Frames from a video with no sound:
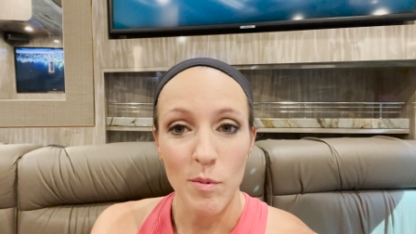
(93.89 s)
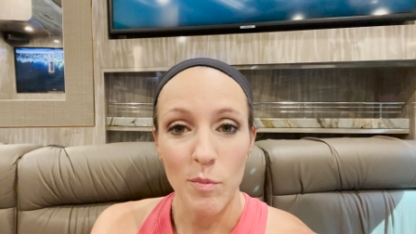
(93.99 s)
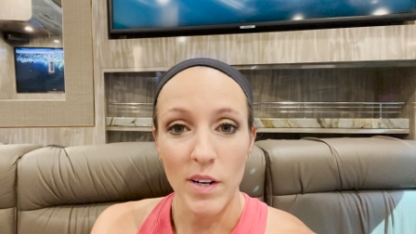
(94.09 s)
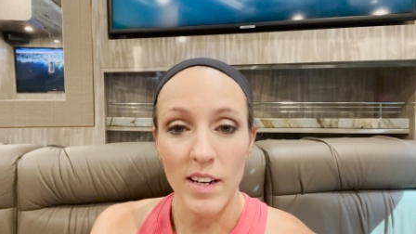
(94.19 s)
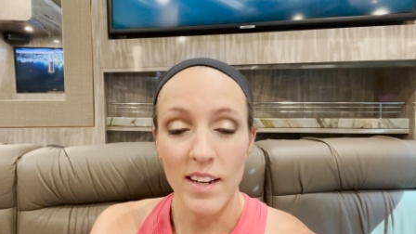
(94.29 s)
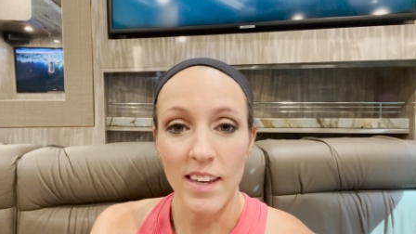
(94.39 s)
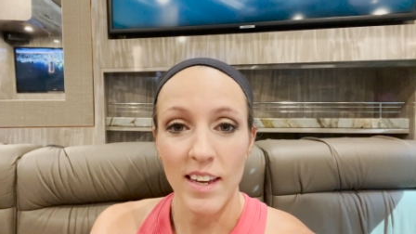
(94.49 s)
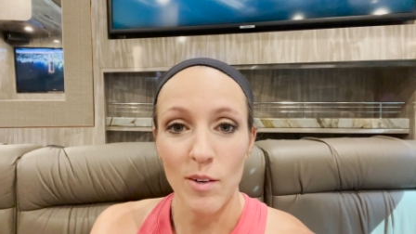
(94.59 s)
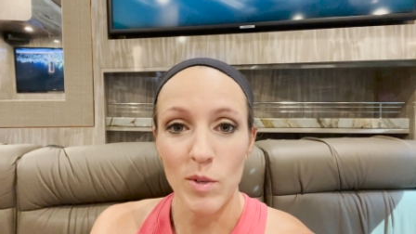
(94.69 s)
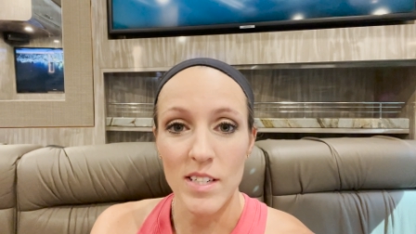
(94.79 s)
but
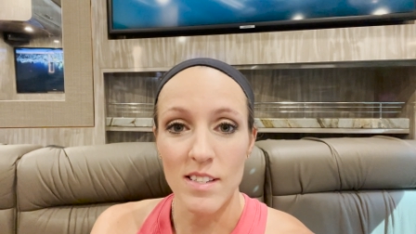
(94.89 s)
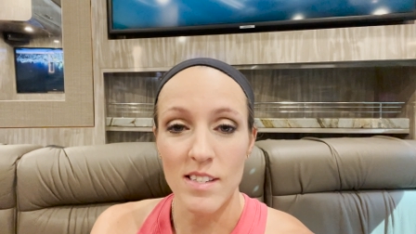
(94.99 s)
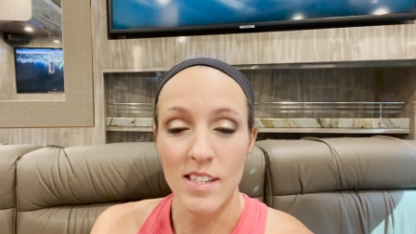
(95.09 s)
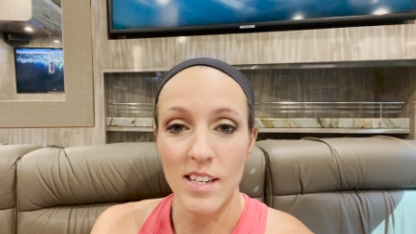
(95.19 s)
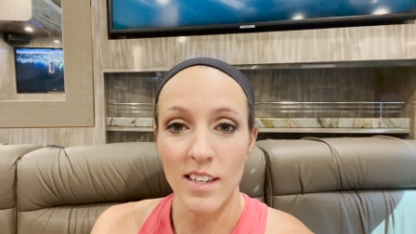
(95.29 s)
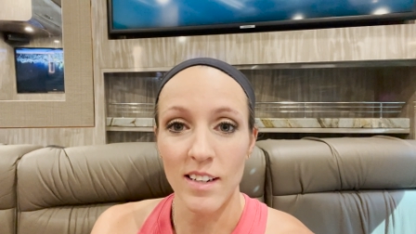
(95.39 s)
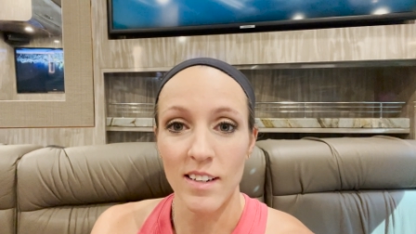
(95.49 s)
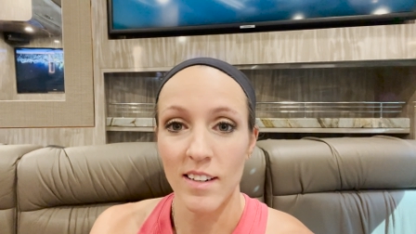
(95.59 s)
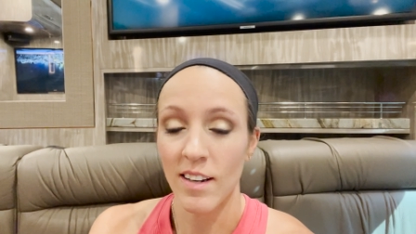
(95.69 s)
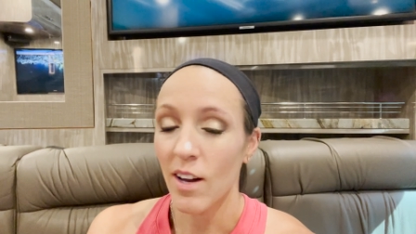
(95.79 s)
can't wait to see
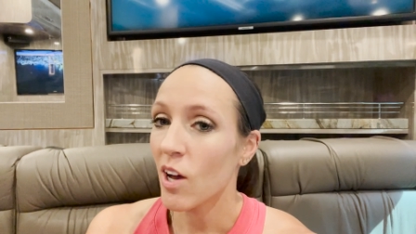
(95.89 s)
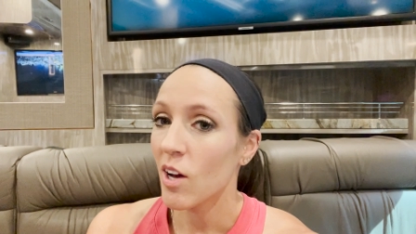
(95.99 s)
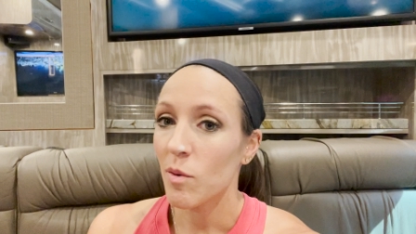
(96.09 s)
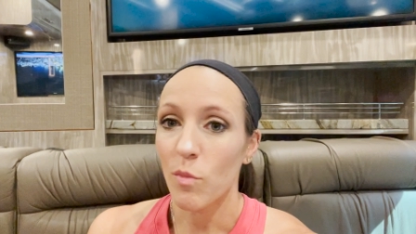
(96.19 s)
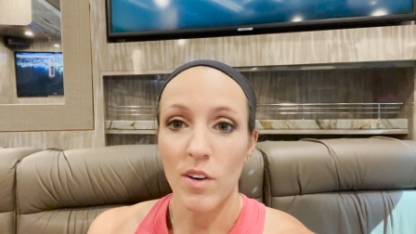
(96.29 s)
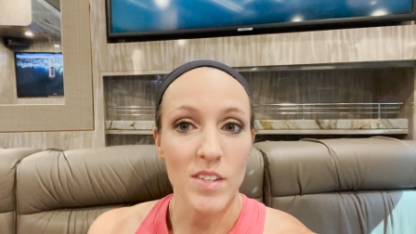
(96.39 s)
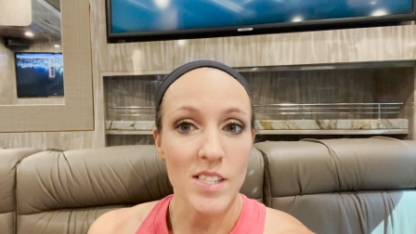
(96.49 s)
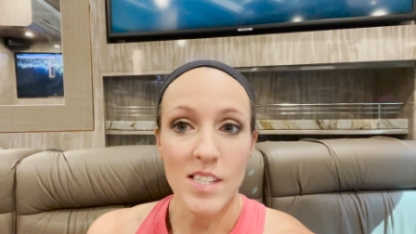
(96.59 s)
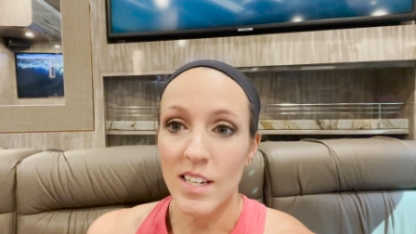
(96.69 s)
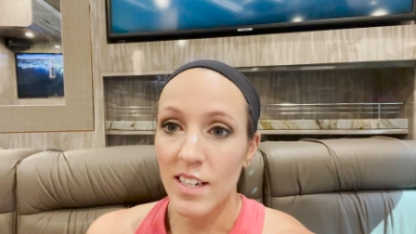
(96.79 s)
more of the
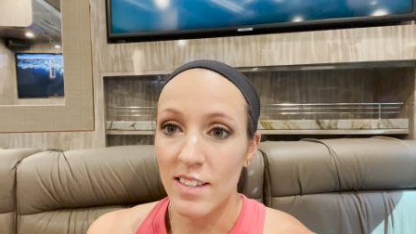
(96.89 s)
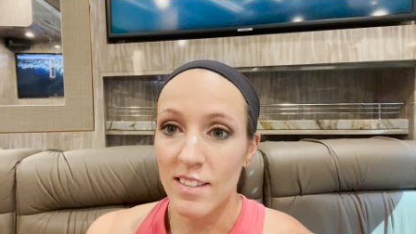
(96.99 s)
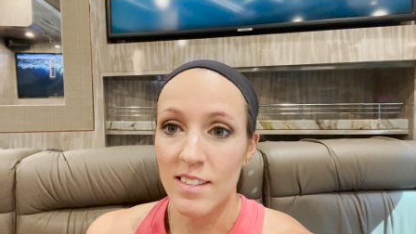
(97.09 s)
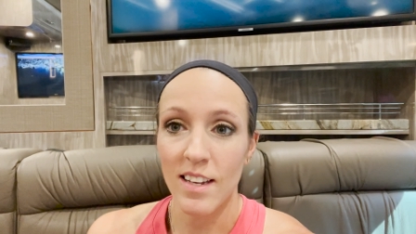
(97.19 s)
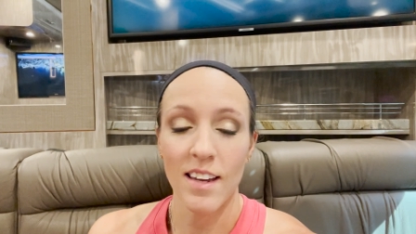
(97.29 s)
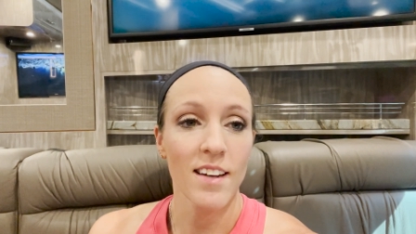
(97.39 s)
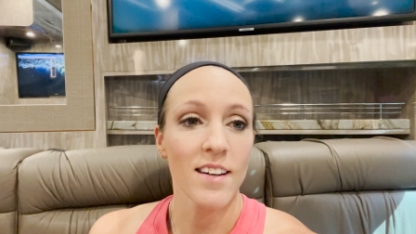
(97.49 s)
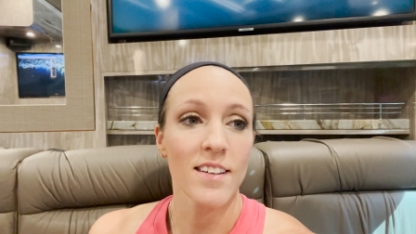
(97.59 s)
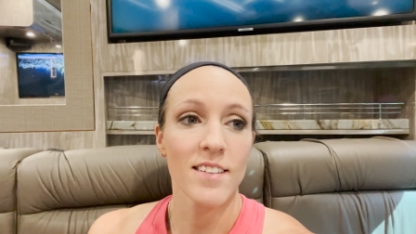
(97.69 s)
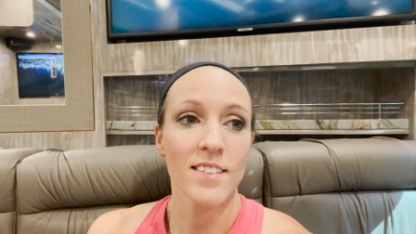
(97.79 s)
cities
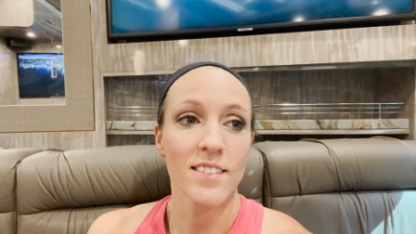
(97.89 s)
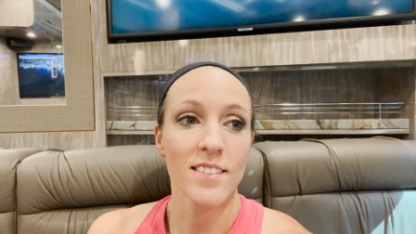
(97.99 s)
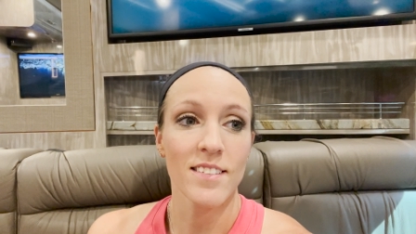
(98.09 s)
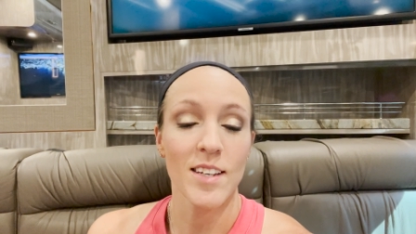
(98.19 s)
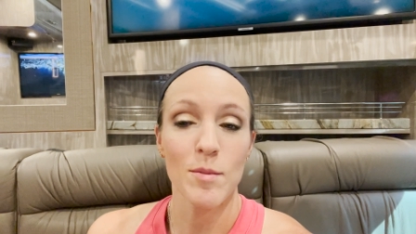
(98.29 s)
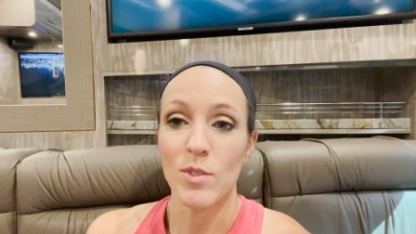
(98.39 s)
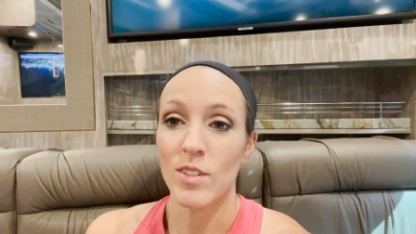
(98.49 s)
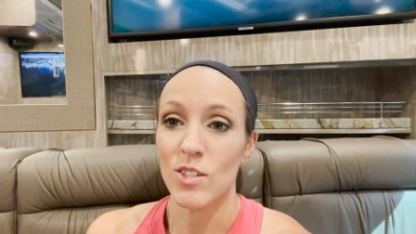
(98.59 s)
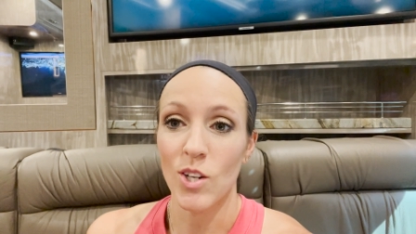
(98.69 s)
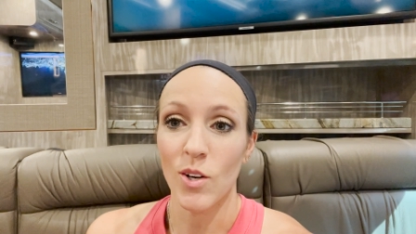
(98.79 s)
and keep doing
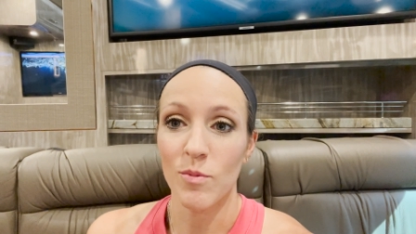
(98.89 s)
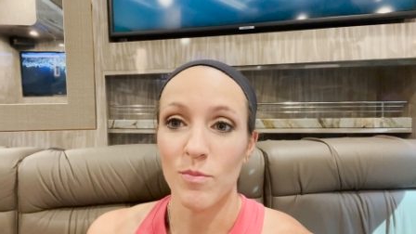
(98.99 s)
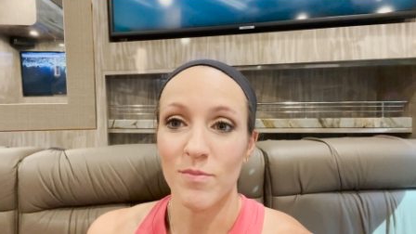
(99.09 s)
the show.